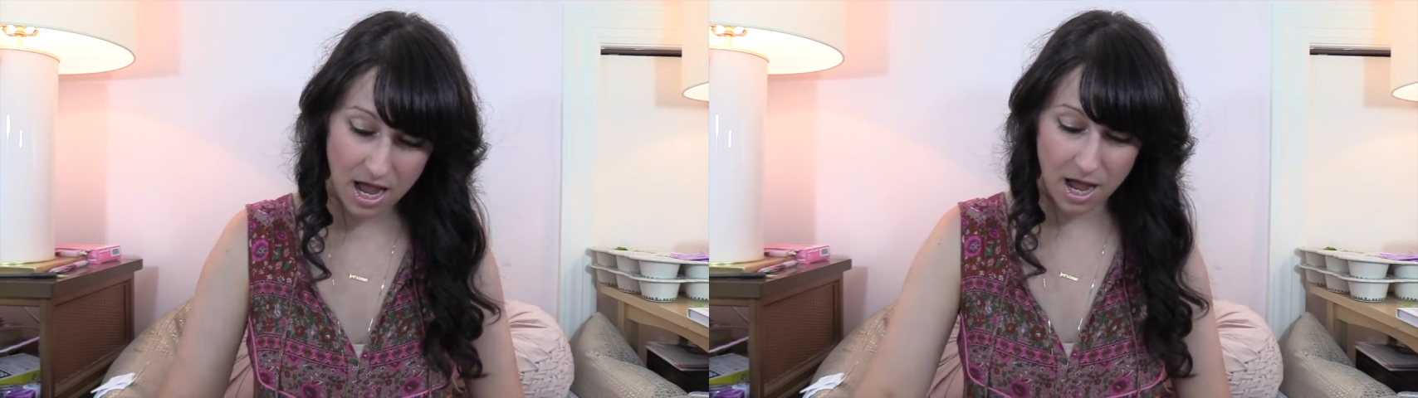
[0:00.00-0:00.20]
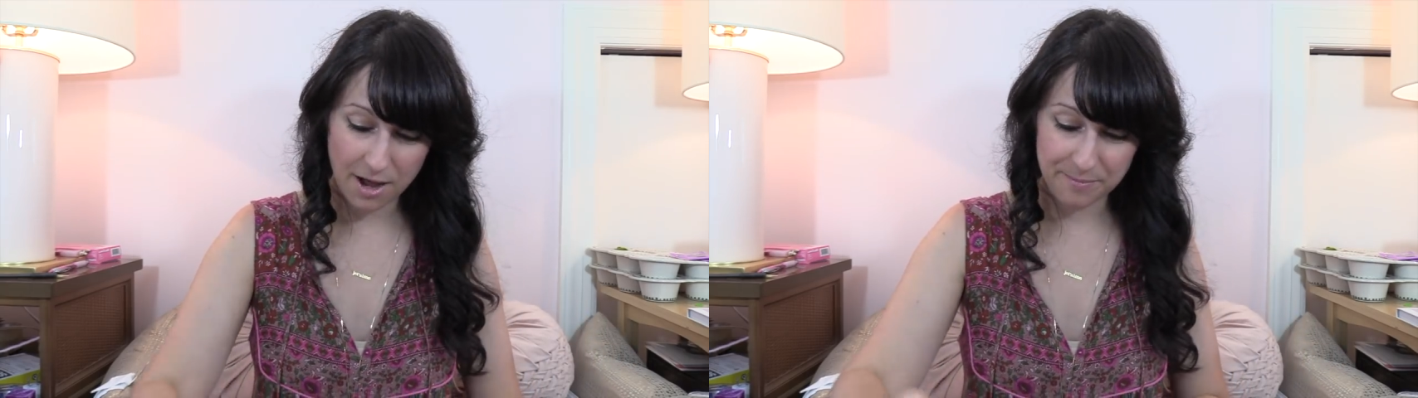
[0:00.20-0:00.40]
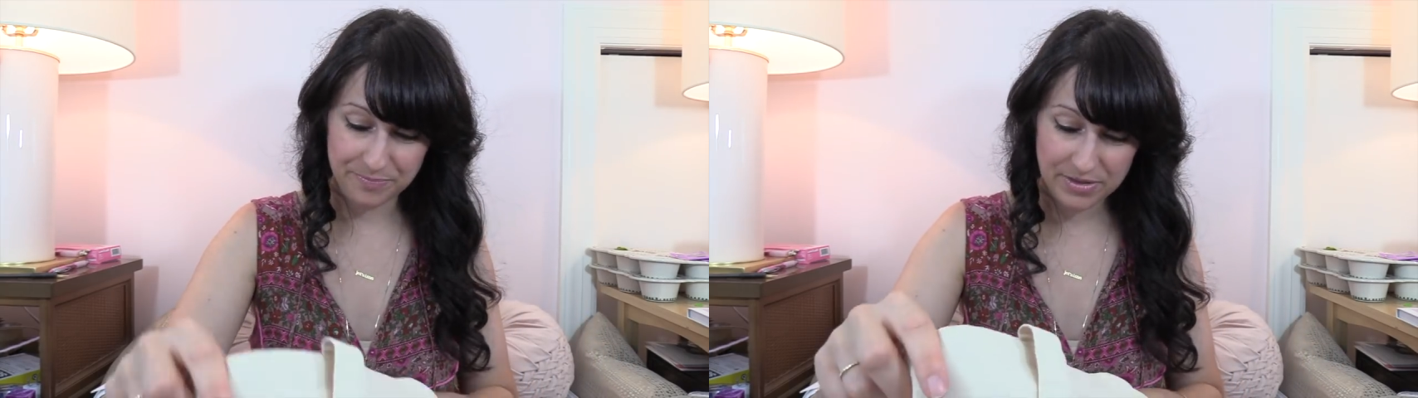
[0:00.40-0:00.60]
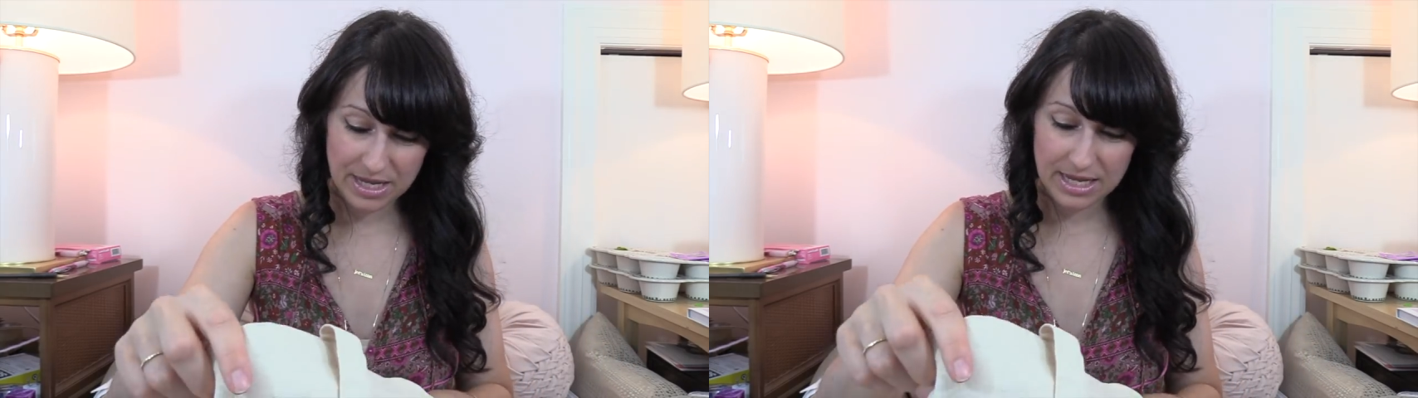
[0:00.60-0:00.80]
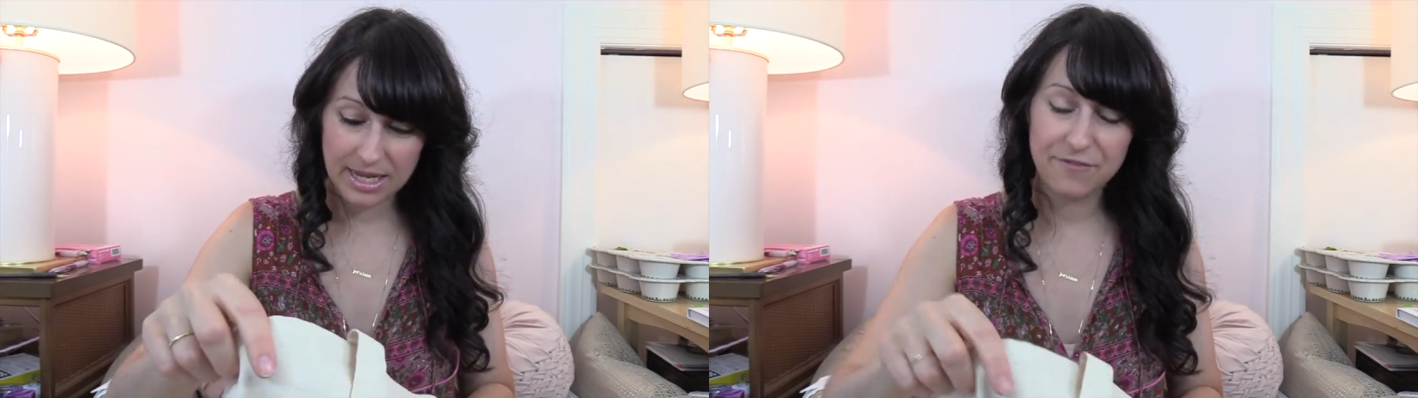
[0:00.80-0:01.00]
Um,
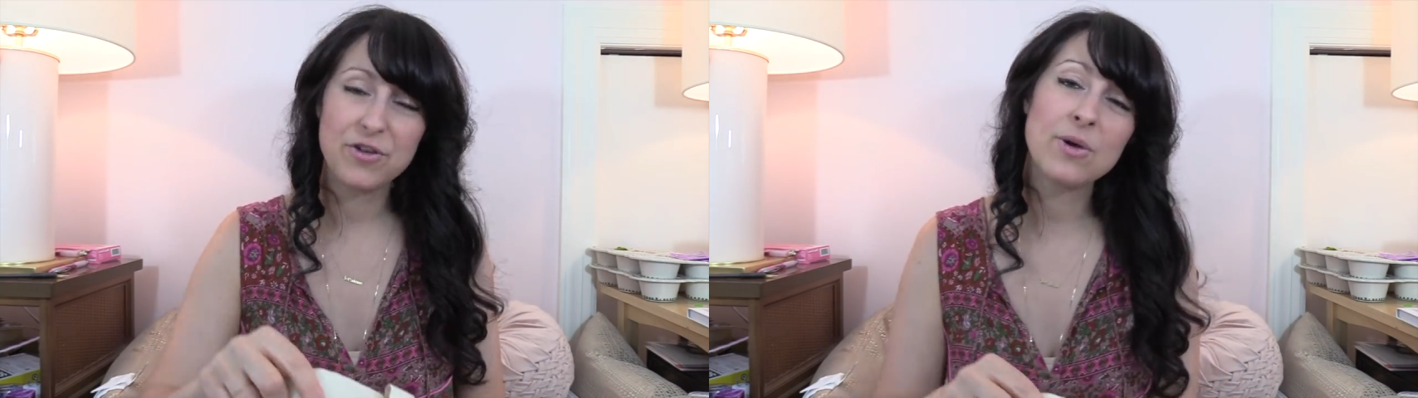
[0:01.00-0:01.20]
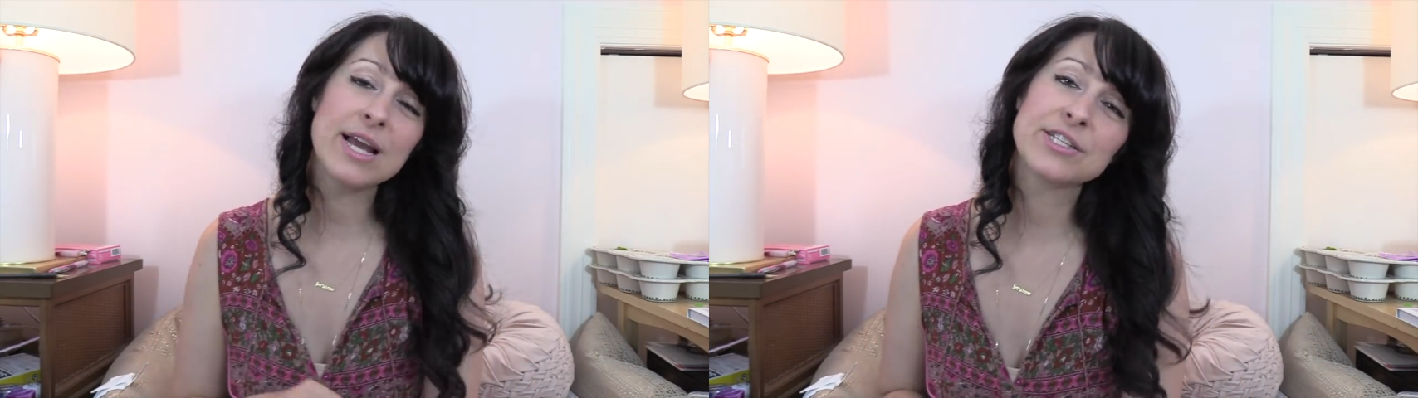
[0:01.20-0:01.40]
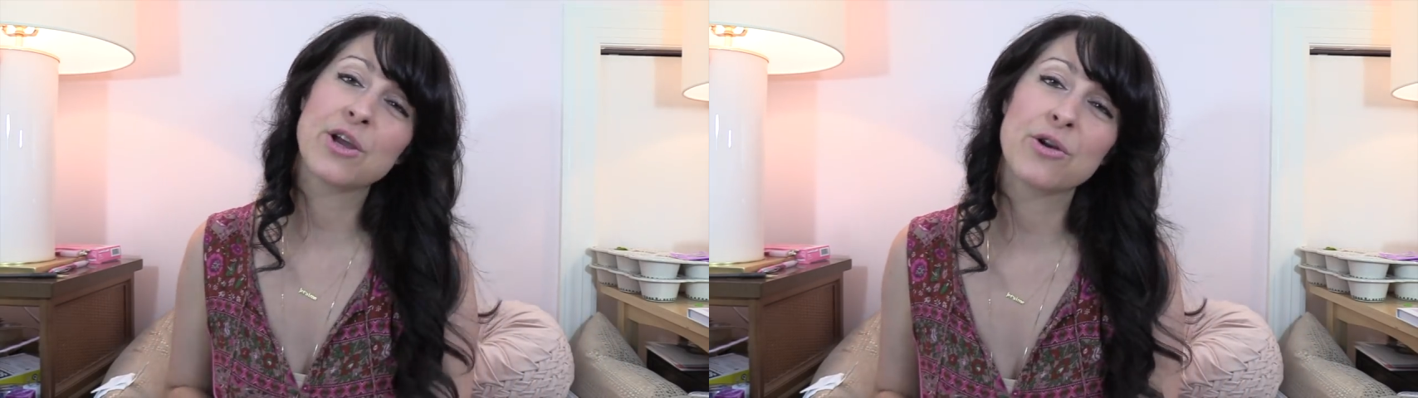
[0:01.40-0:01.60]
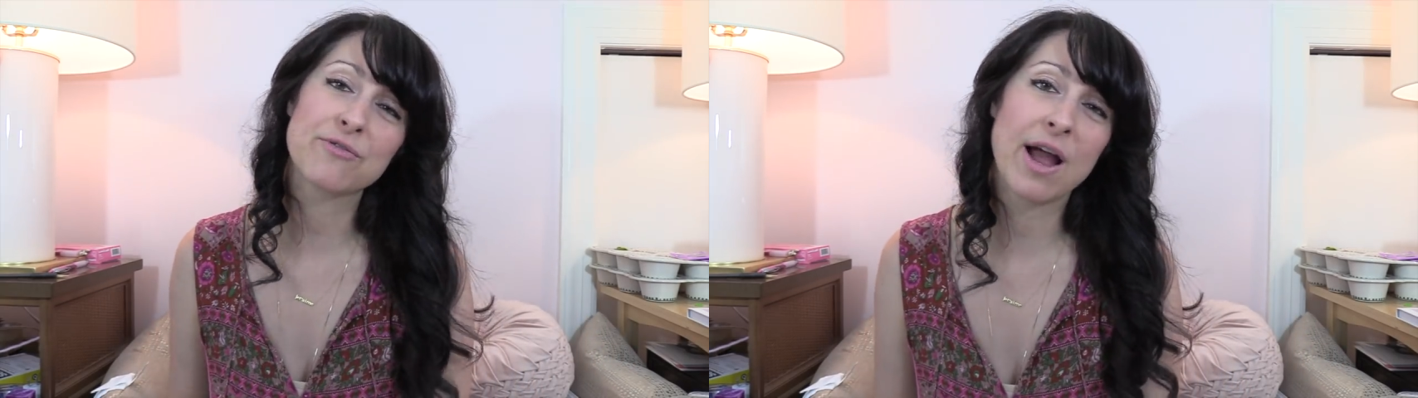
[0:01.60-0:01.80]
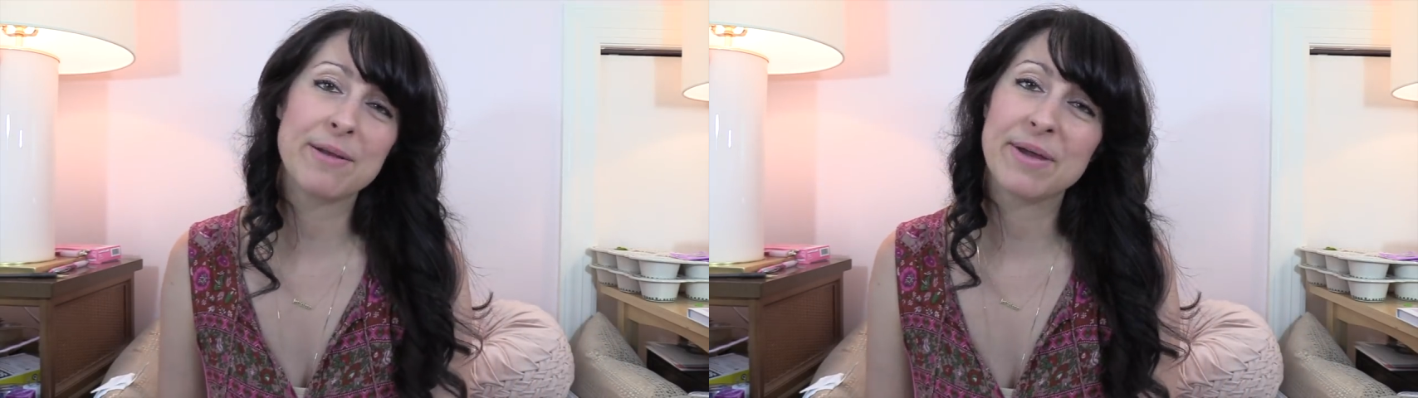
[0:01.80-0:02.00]
If you guys go to
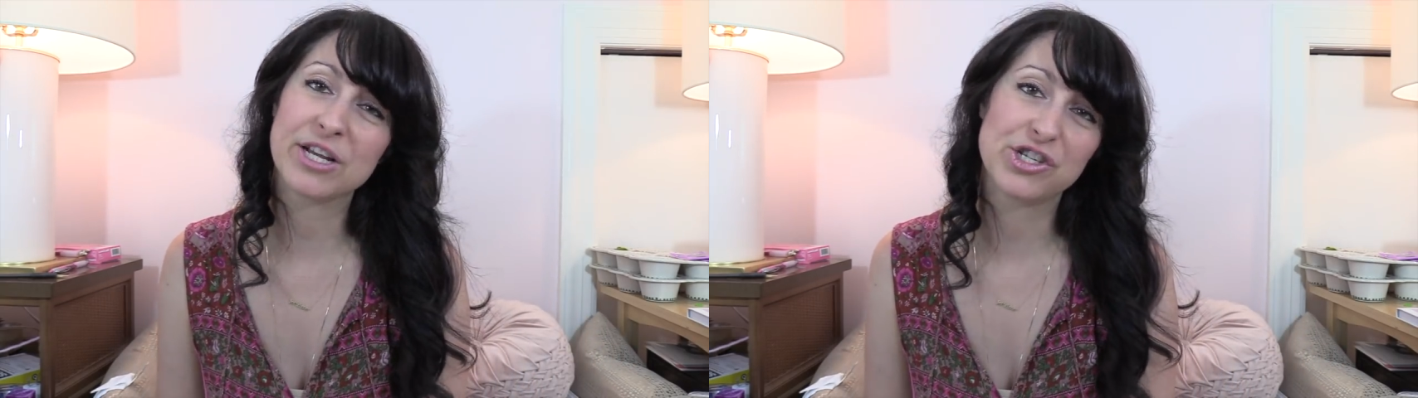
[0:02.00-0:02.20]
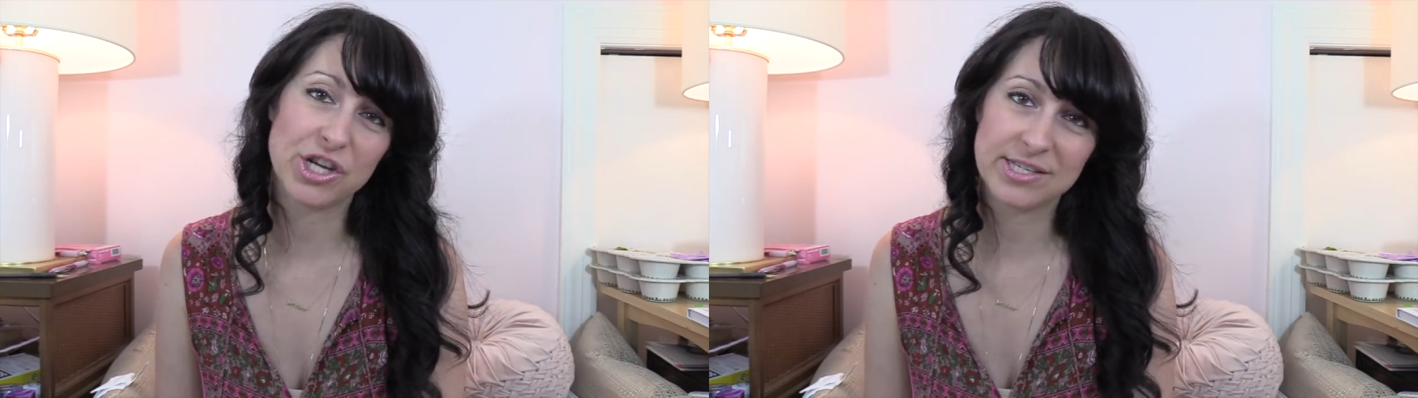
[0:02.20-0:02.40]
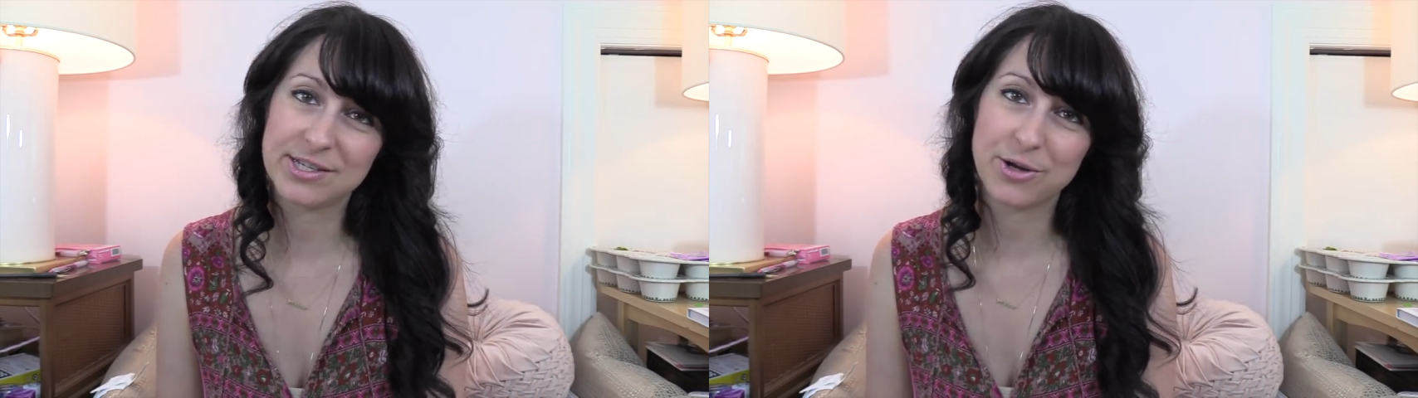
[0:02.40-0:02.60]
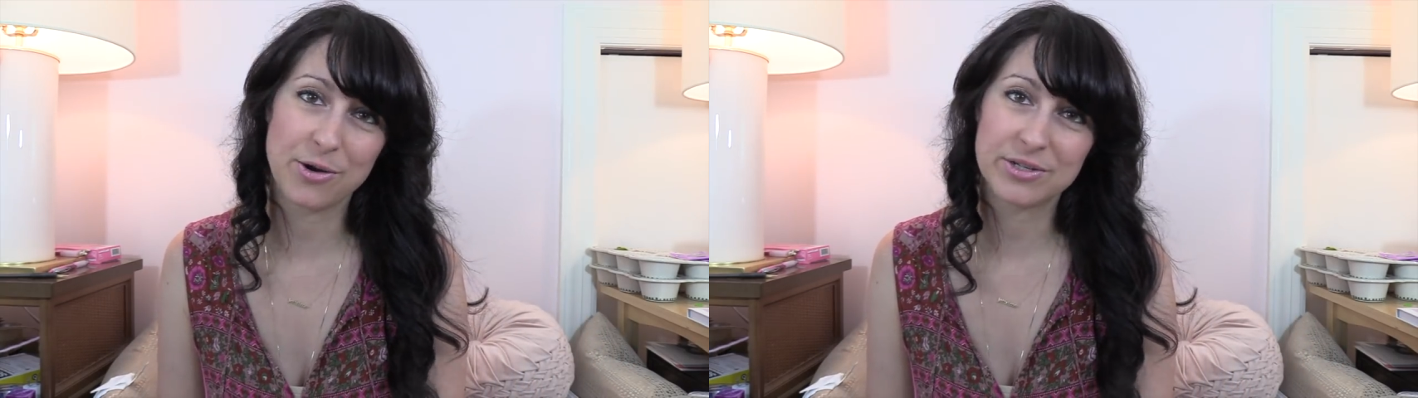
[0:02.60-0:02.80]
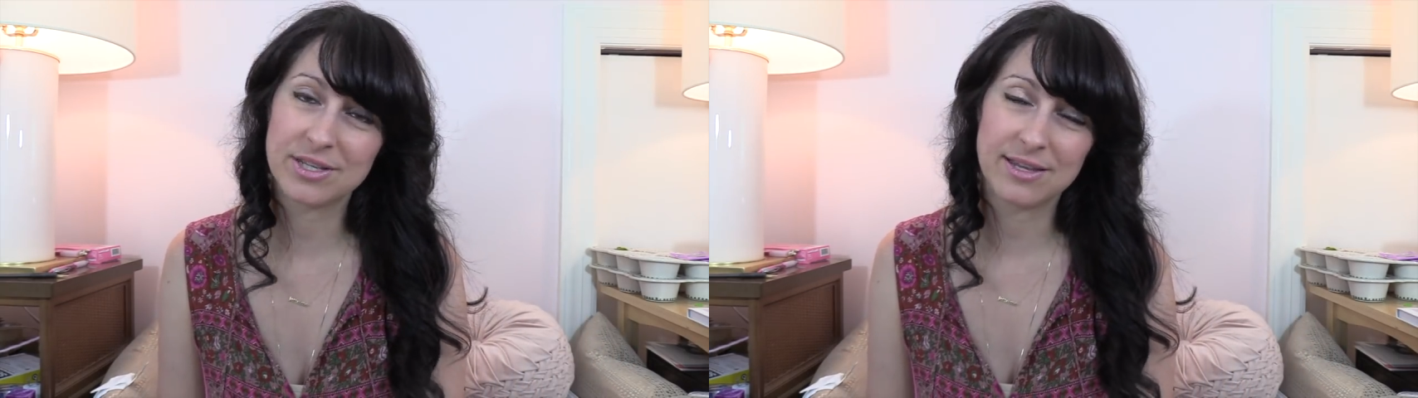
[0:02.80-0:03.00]
Rhinebeck just to
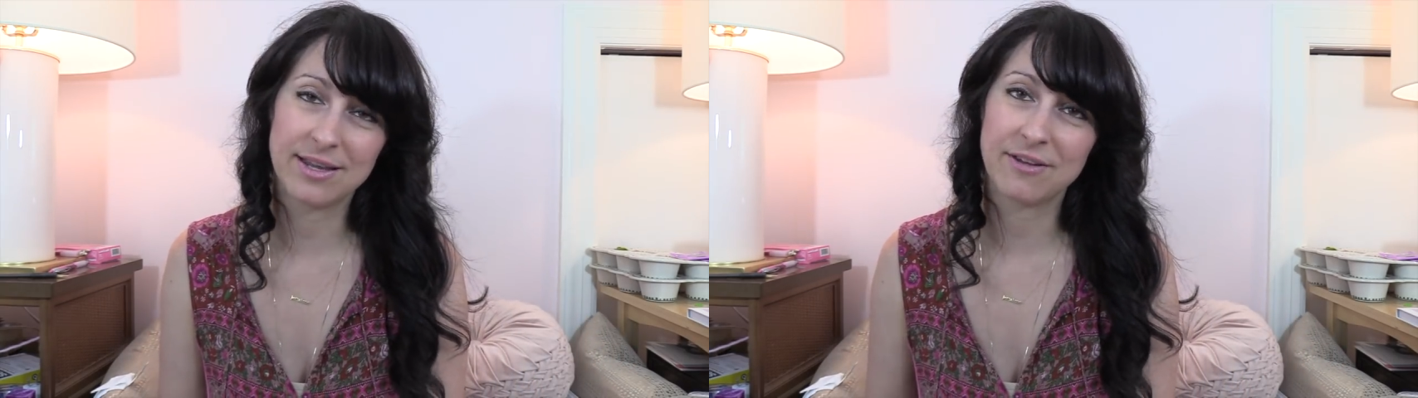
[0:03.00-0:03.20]
go to the